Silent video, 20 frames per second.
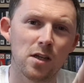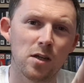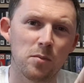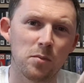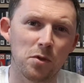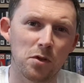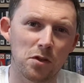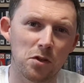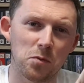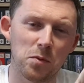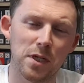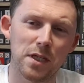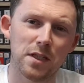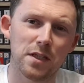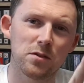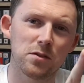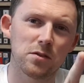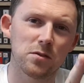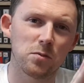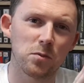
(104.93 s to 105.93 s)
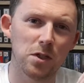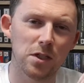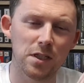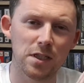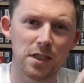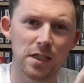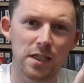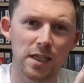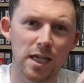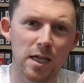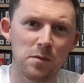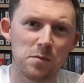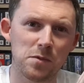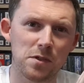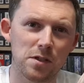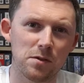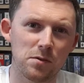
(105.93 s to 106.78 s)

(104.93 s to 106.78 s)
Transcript: But the way they worded the names,